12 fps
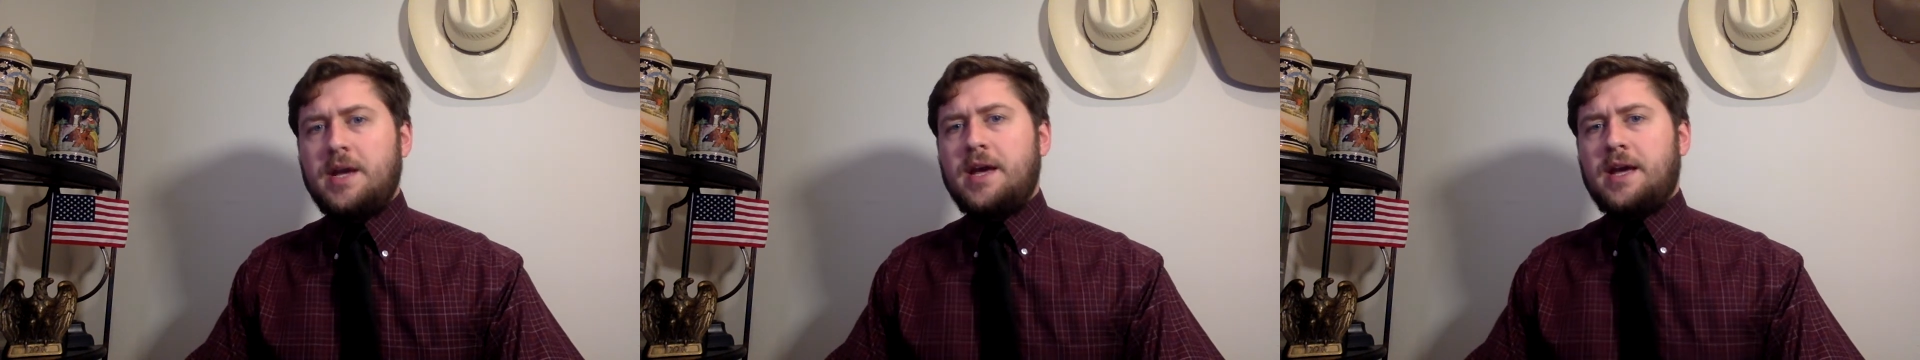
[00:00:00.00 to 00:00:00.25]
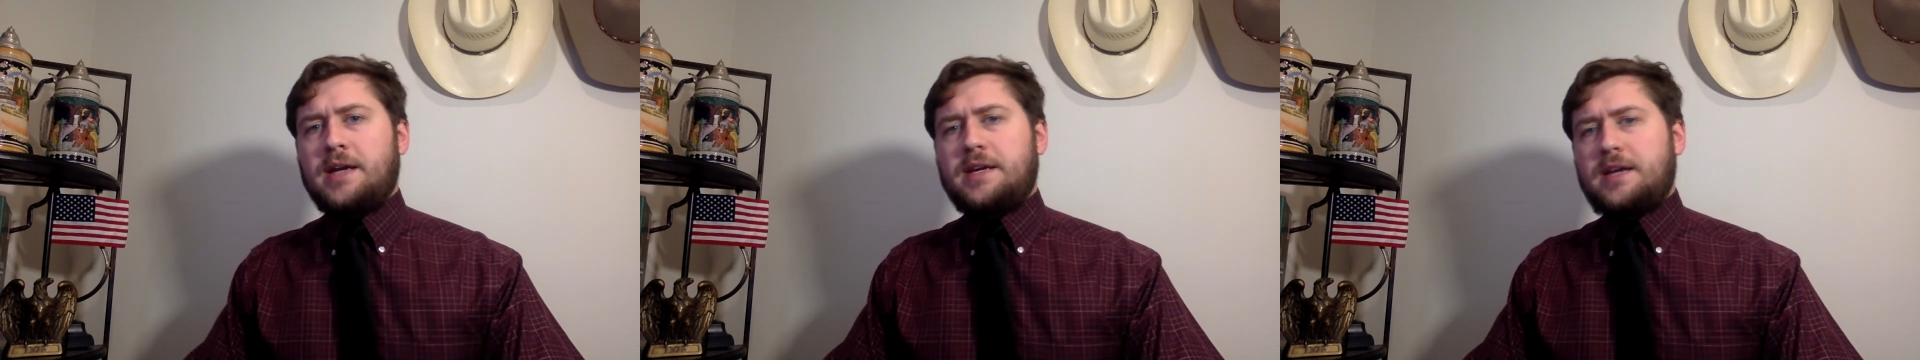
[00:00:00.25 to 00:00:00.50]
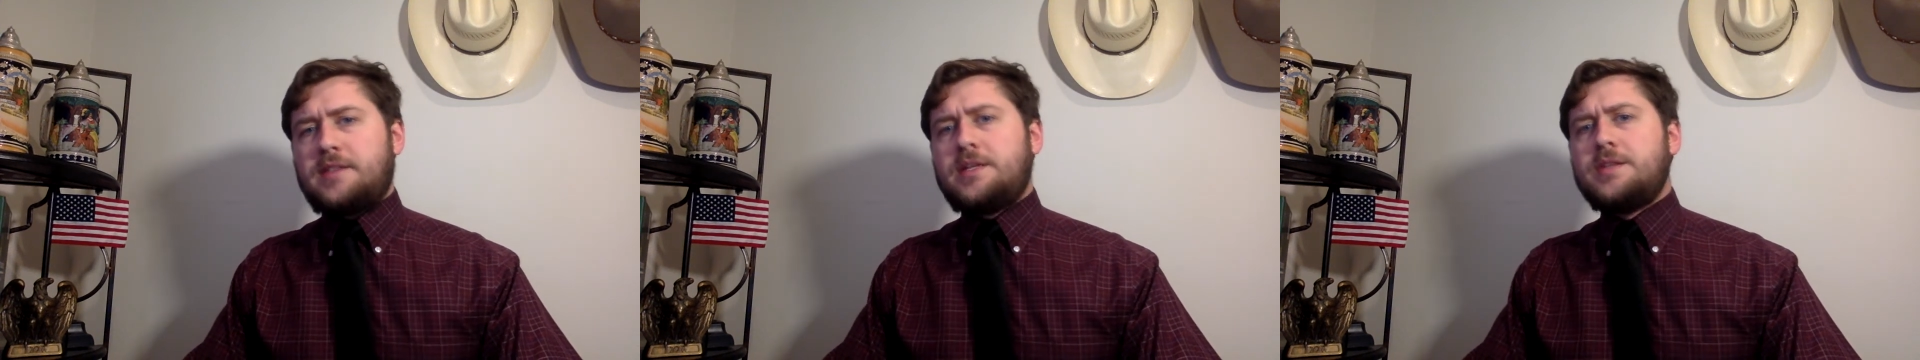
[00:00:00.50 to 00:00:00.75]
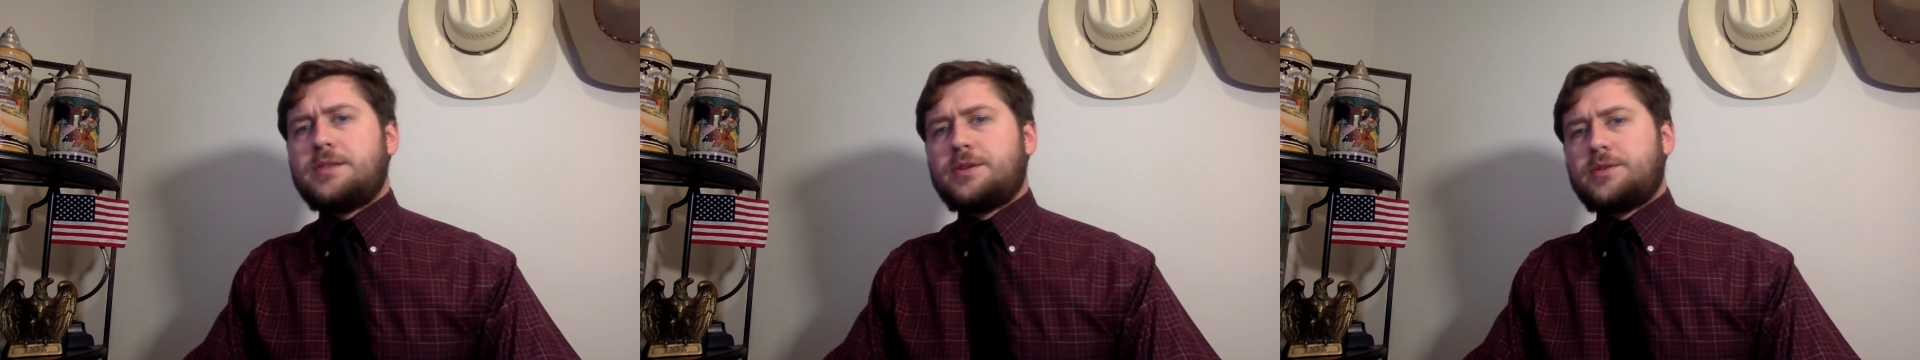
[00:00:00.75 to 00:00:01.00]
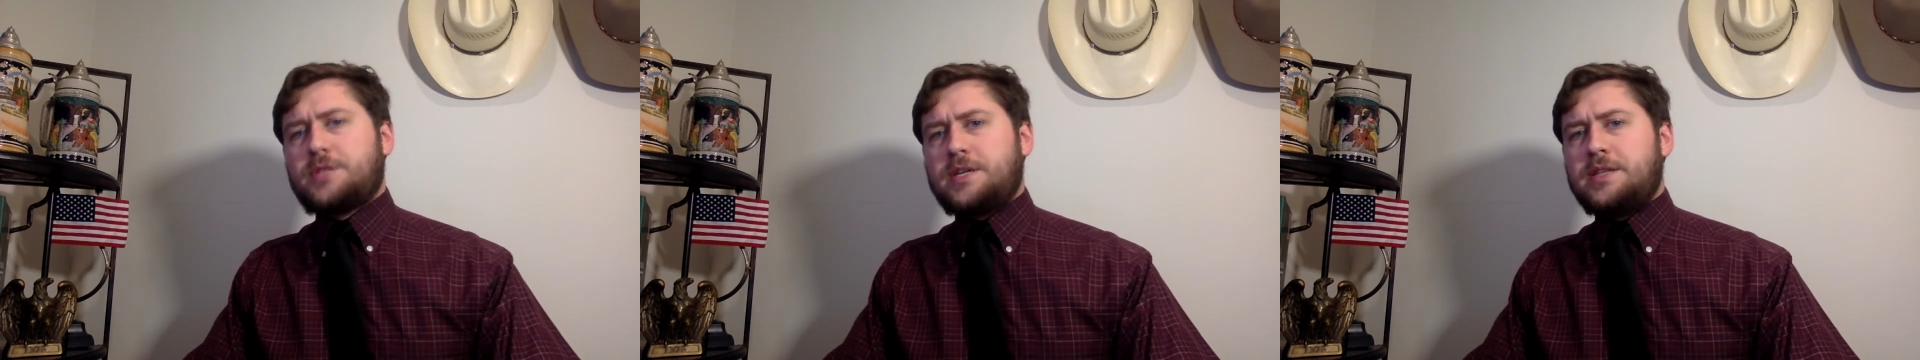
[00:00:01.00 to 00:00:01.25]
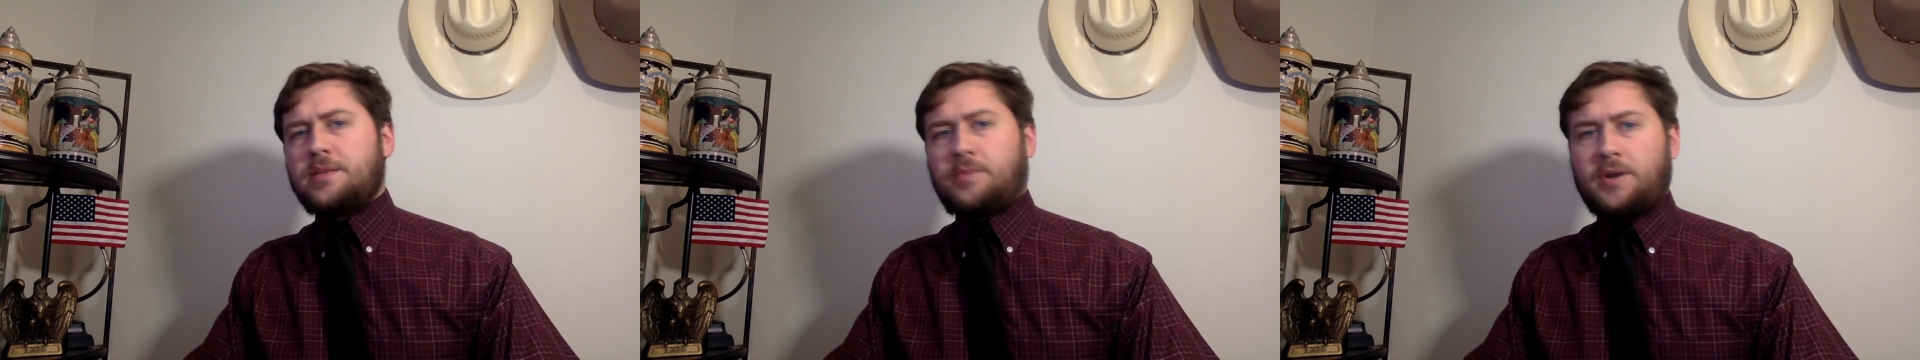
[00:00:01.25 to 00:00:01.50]
In 1913,
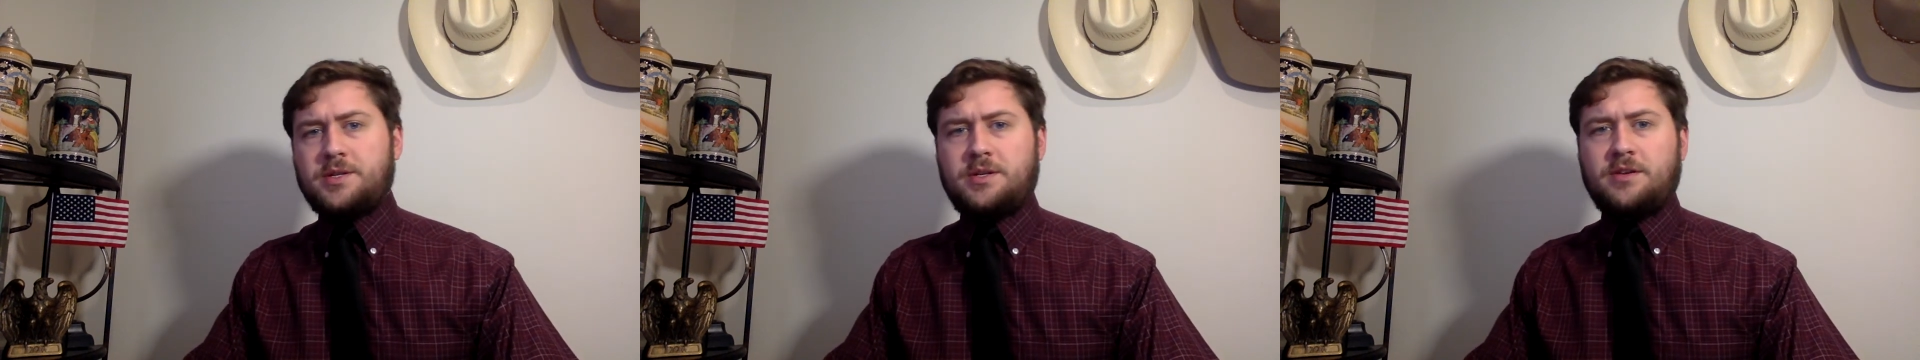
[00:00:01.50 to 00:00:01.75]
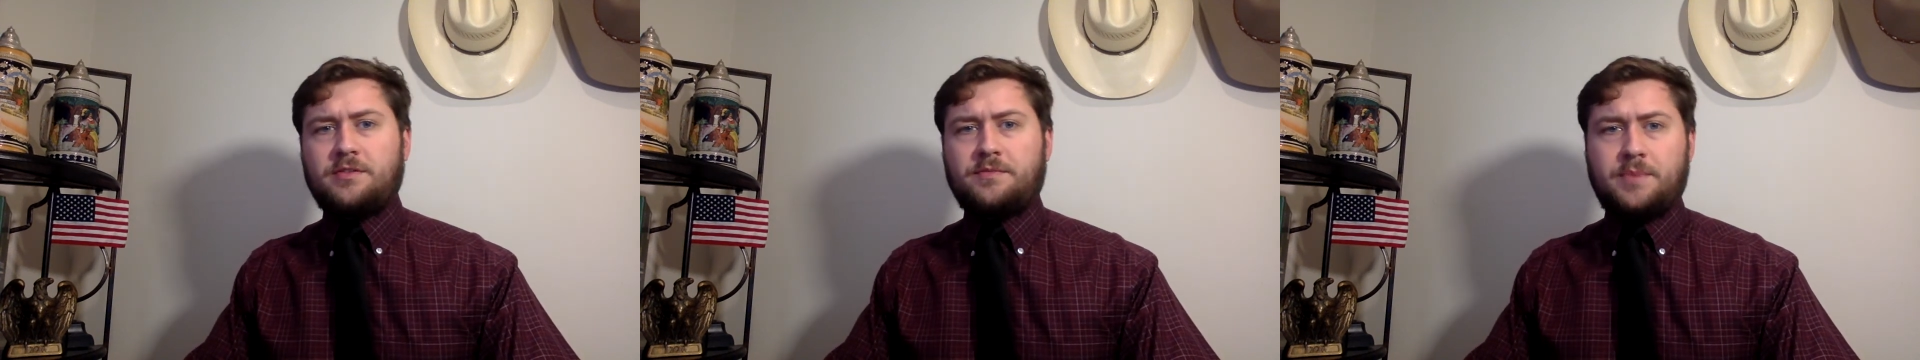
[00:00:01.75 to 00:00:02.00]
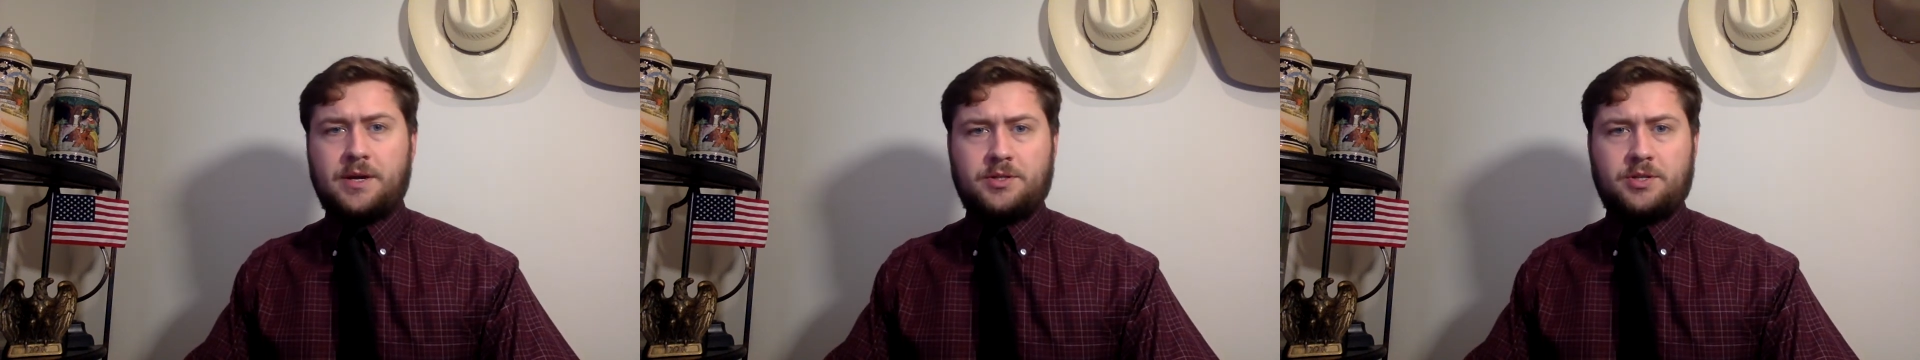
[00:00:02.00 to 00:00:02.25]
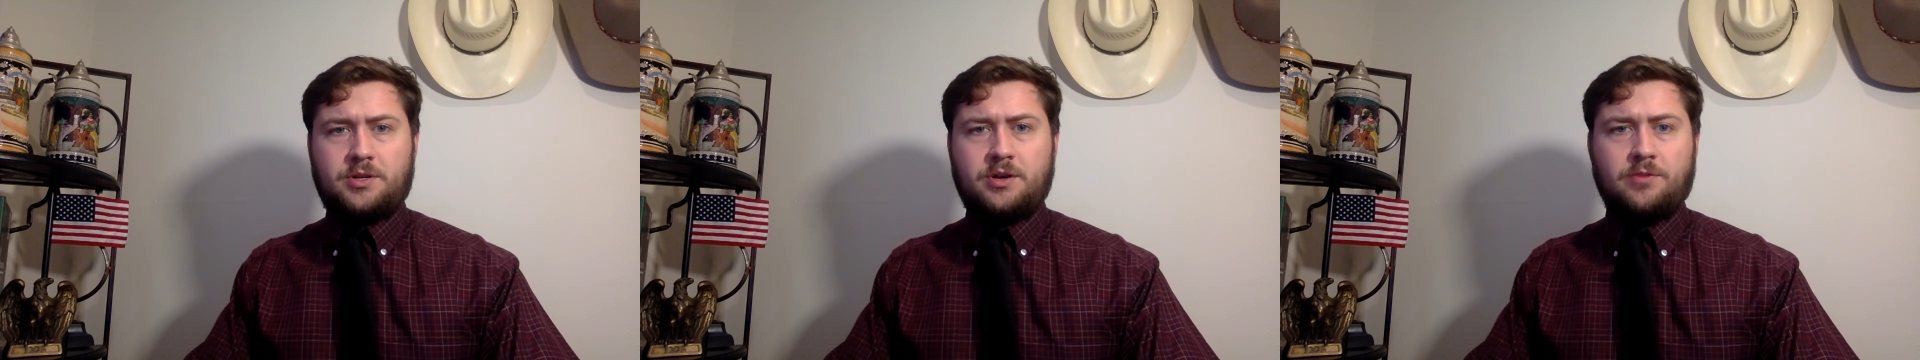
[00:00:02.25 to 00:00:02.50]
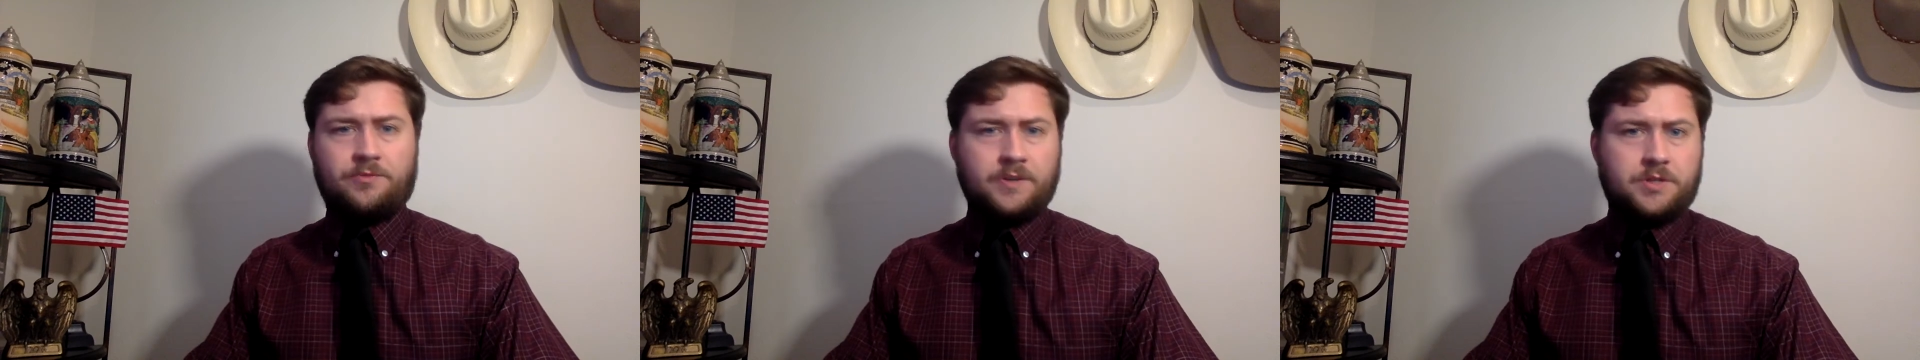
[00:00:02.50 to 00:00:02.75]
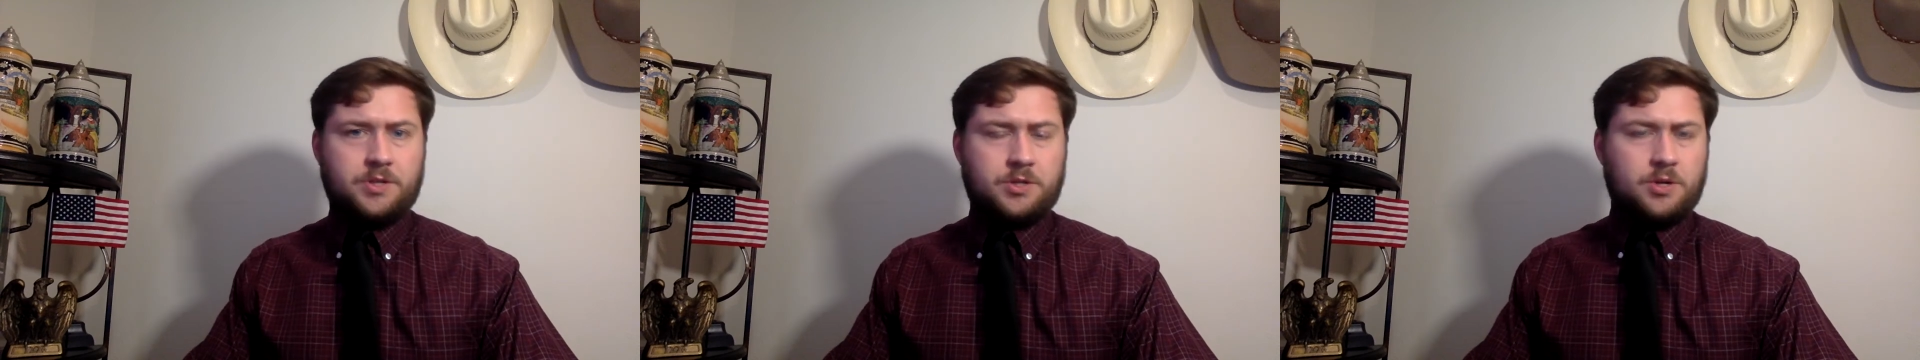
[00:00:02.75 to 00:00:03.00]
the president of Mexico,
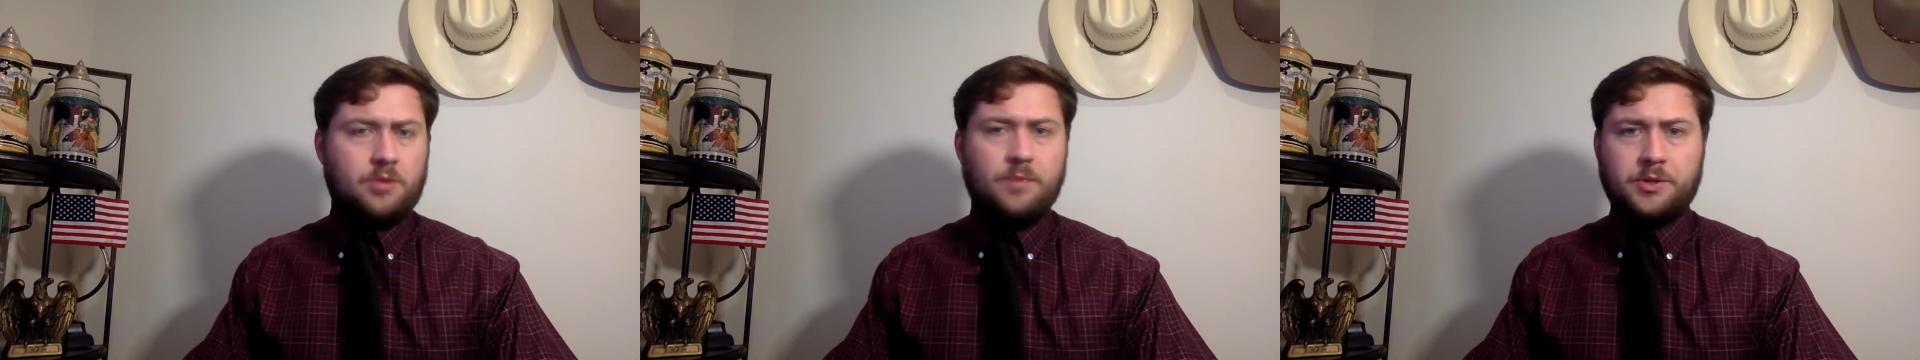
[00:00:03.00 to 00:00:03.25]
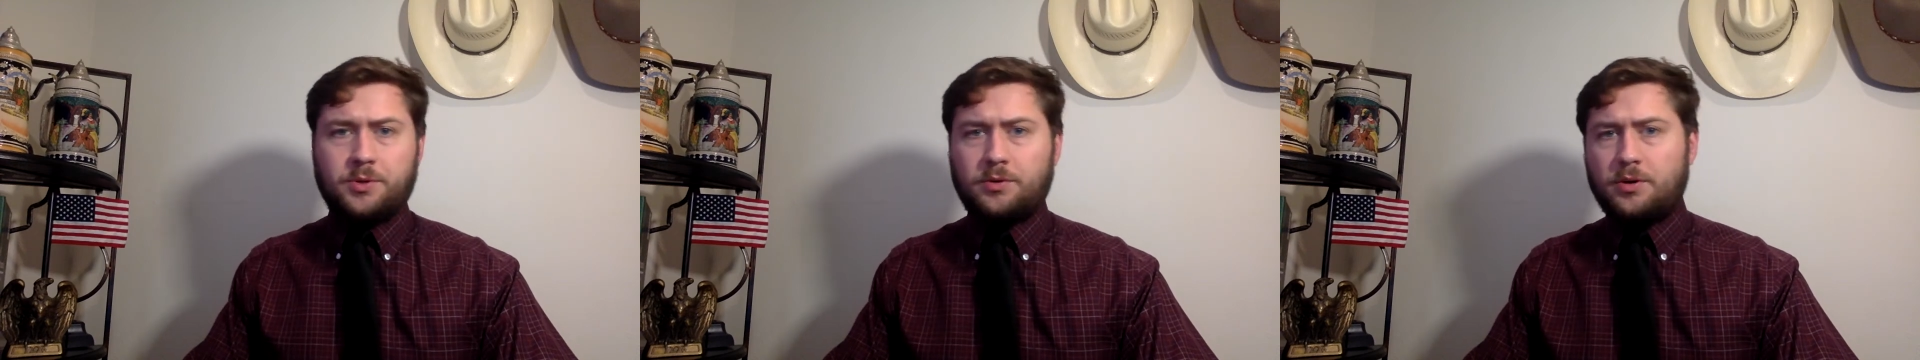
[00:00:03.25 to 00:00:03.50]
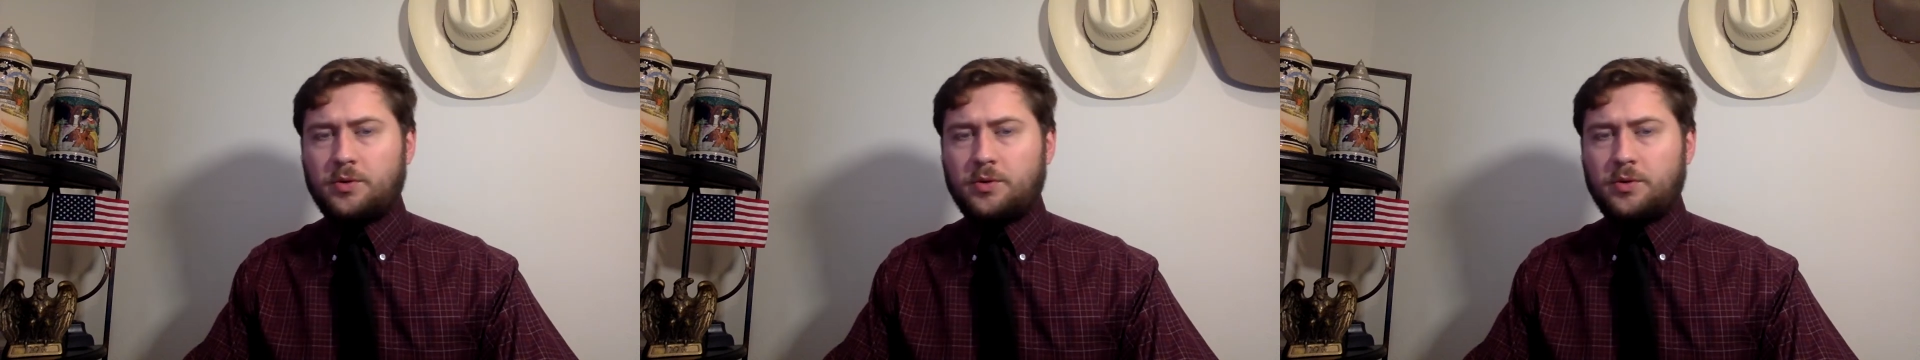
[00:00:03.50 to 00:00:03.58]
Francisco Maduro, was